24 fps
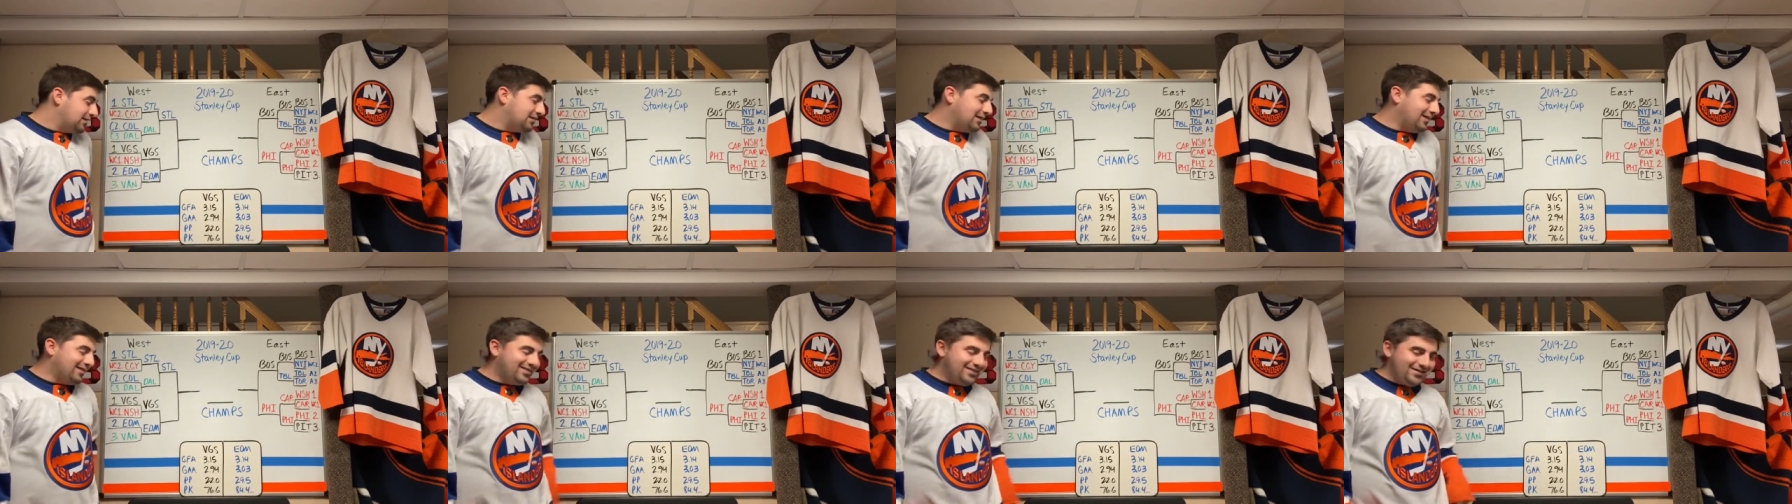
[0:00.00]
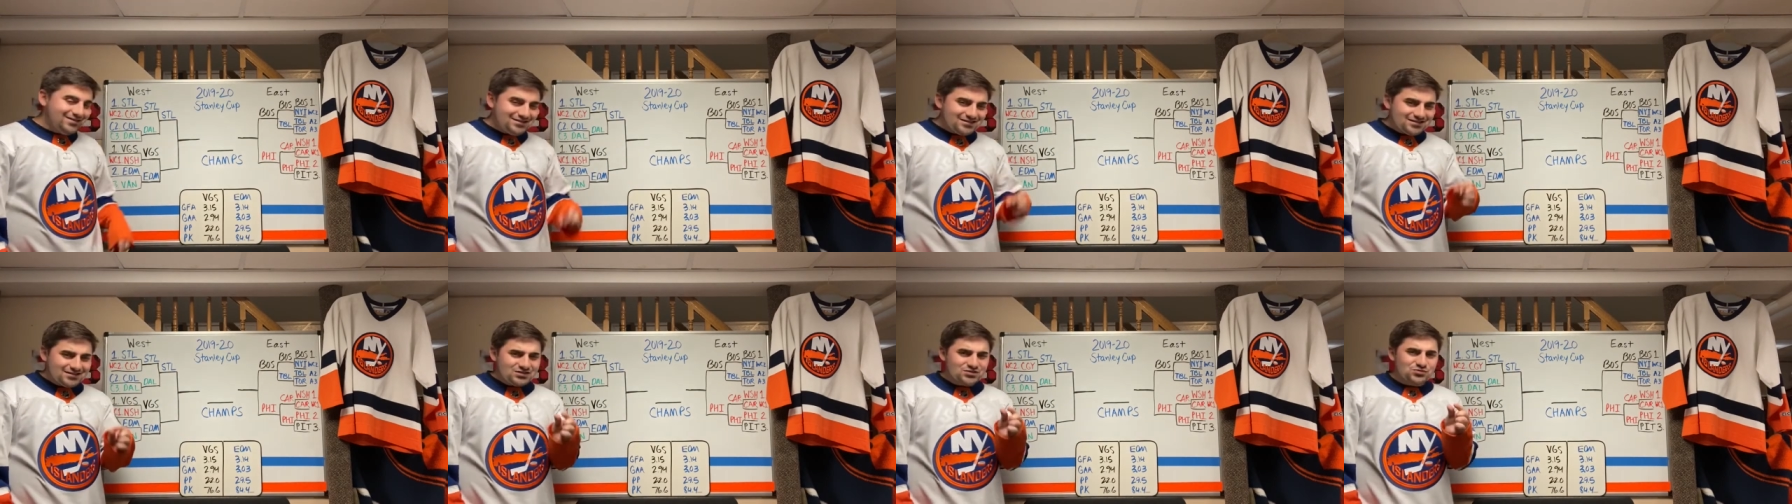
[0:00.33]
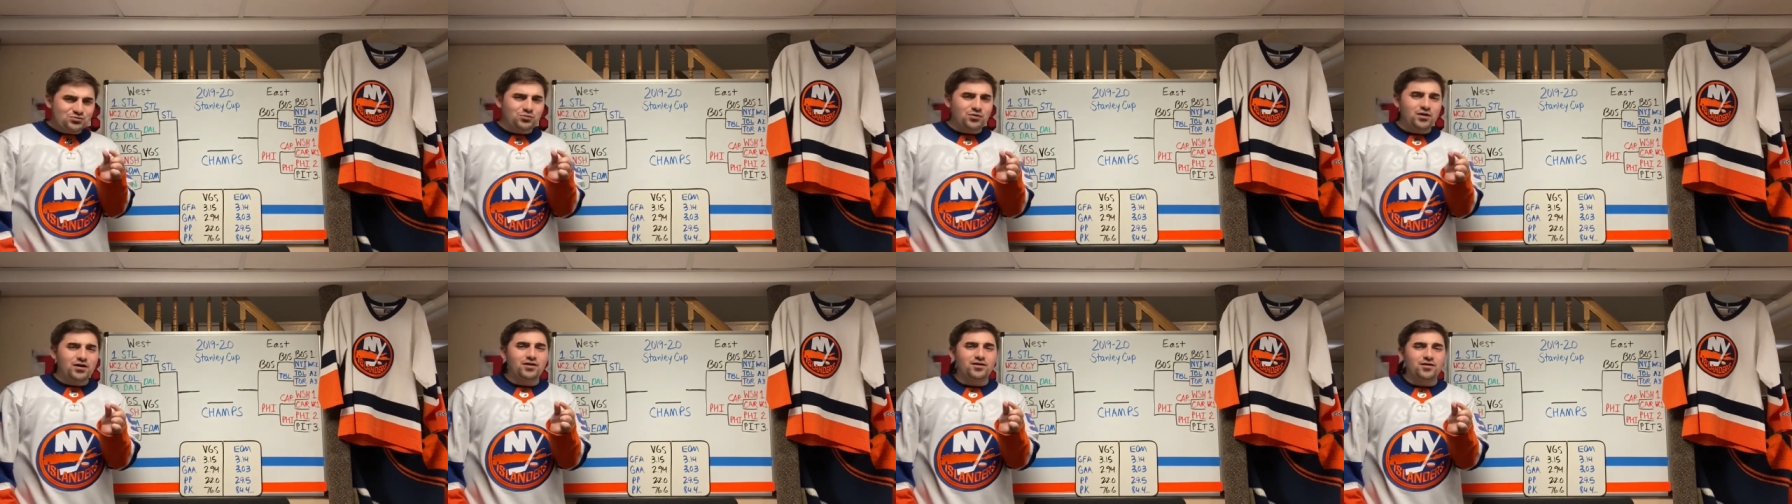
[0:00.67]
Now, this is
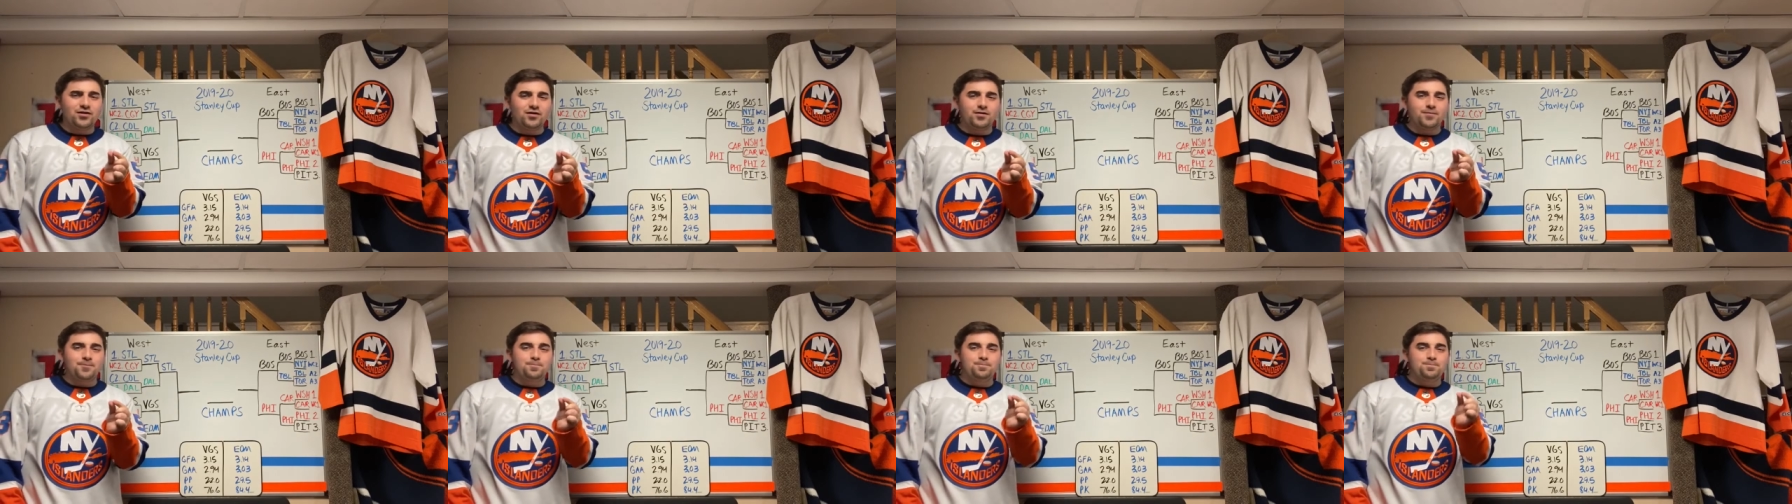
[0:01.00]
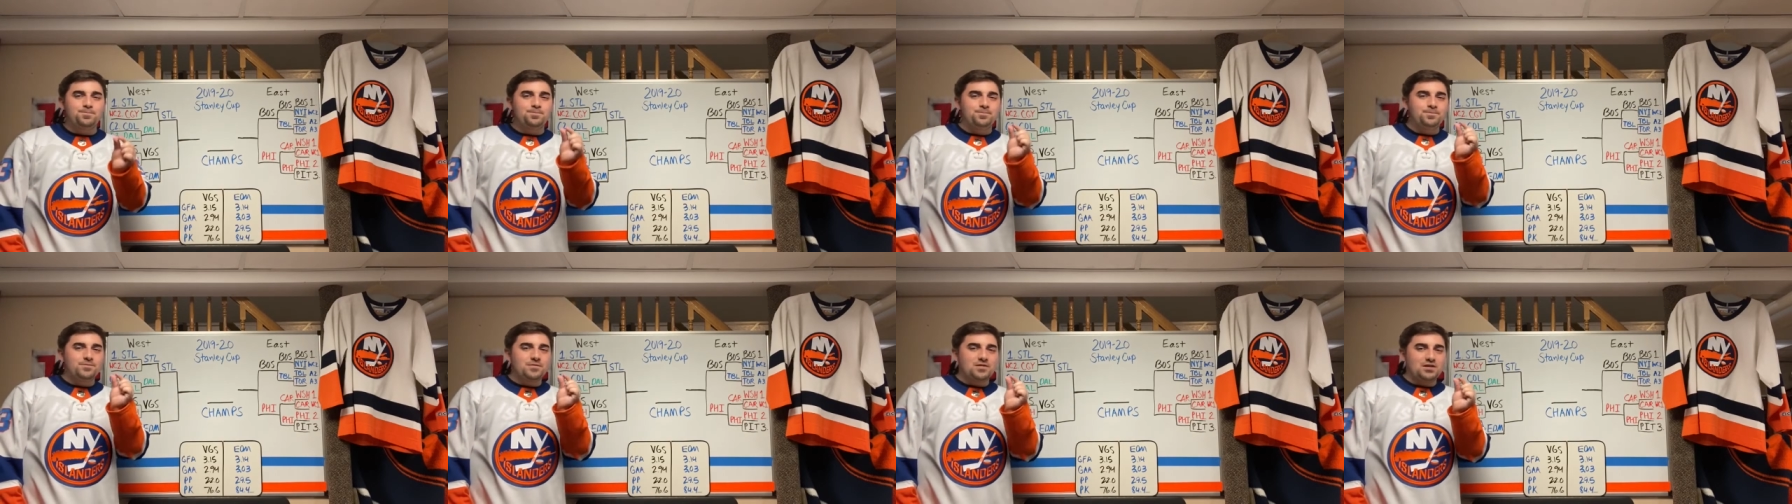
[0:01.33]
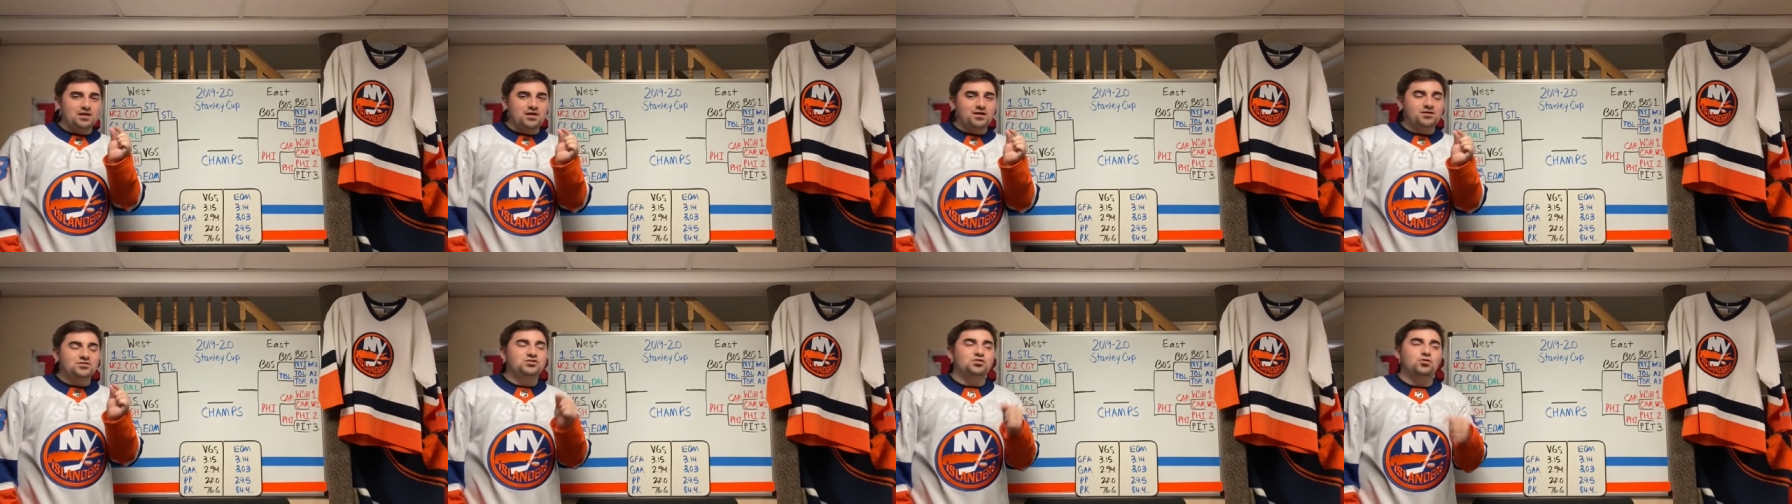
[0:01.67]
where,
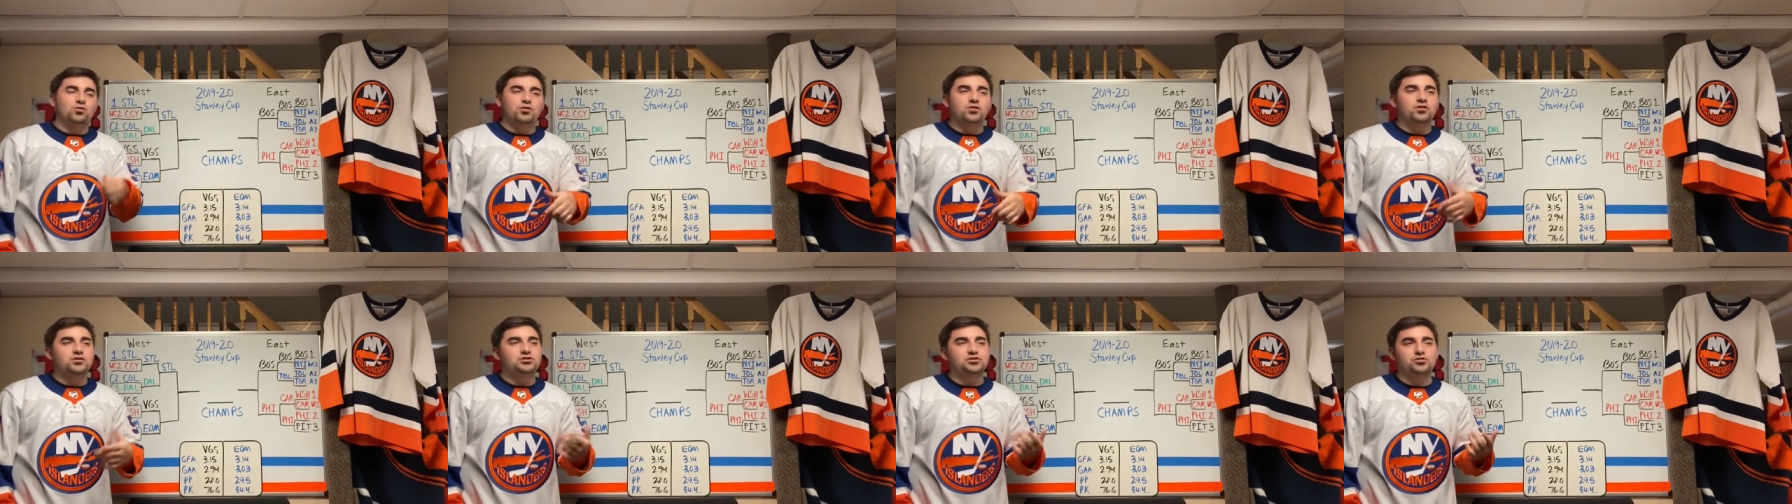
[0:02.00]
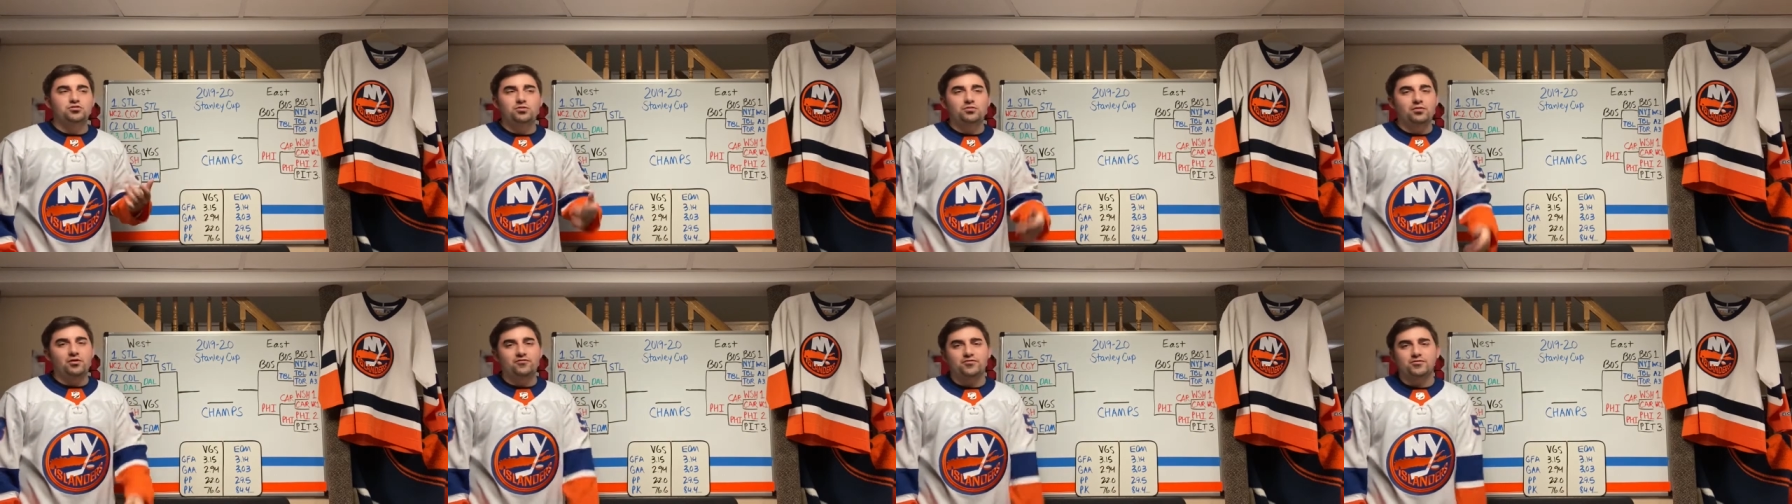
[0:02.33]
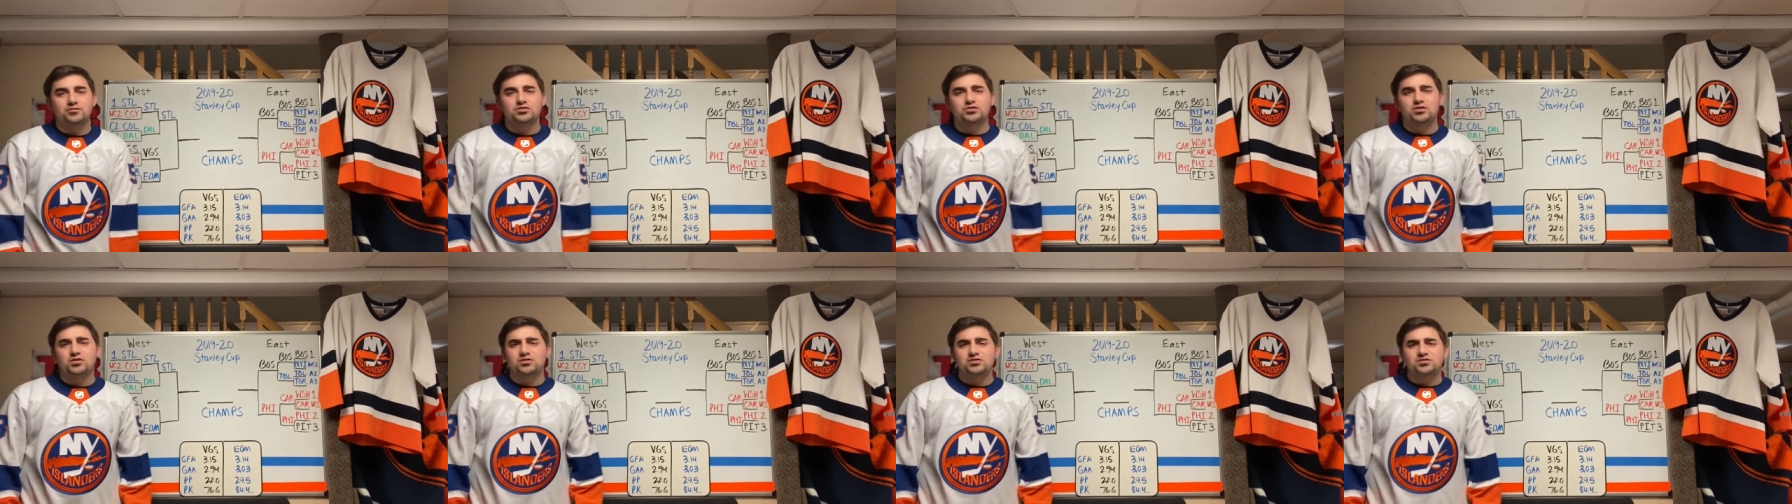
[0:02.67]
so initially my
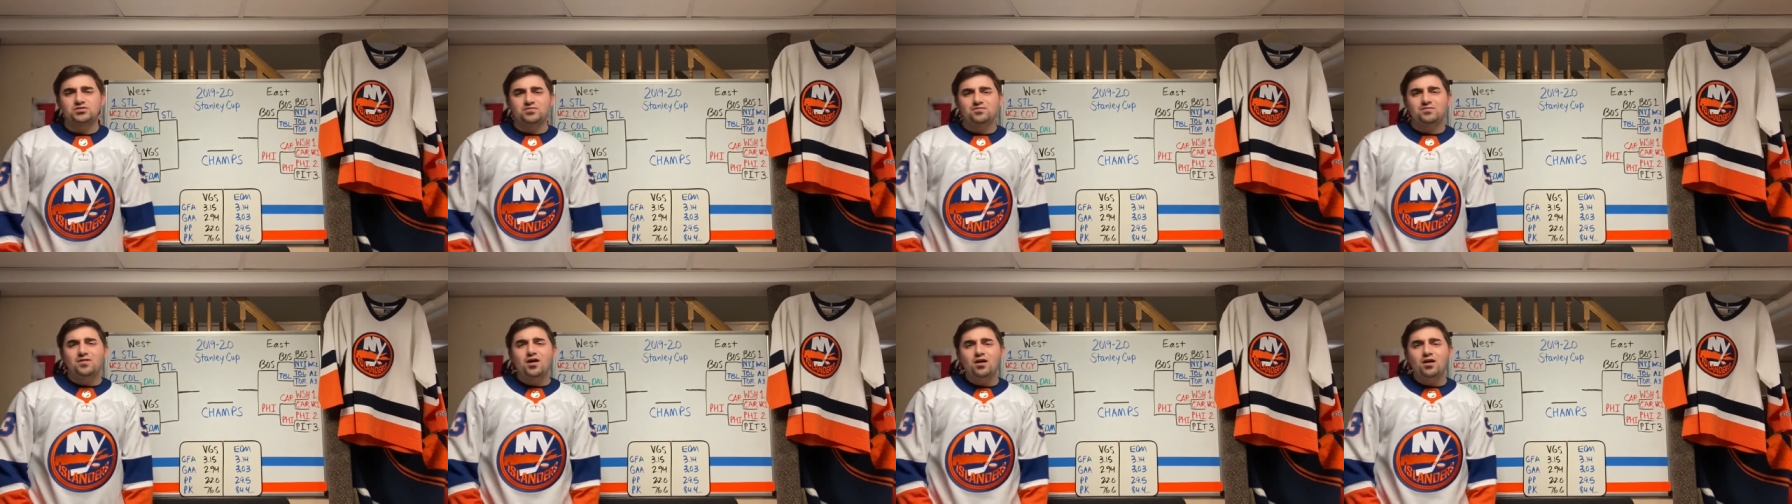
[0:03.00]
first thoughts,